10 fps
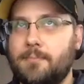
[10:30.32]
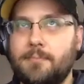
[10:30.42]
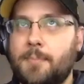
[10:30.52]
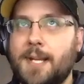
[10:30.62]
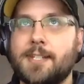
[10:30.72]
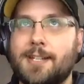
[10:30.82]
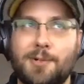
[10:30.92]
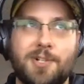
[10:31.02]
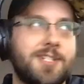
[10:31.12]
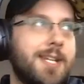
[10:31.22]
basically
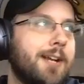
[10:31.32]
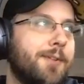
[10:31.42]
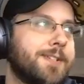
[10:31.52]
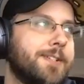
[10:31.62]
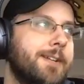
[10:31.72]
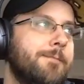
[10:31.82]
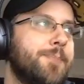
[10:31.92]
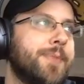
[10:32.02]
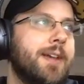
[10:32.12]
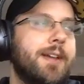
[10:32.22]
what you're seeing on the screen.
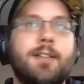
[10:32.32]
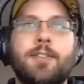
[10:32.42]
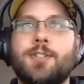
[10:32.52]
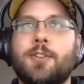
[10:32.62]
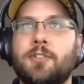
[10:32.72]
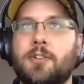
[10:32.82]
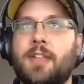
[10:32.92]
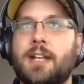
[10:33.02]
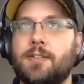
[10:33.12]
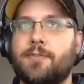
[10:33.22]
This shouldn't look
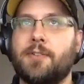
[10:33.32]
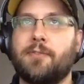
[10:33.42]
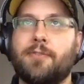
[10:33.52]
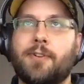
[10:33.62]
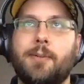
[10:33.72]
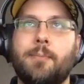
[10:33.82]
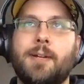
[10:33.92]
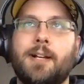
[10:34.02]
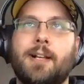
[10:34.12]
that different from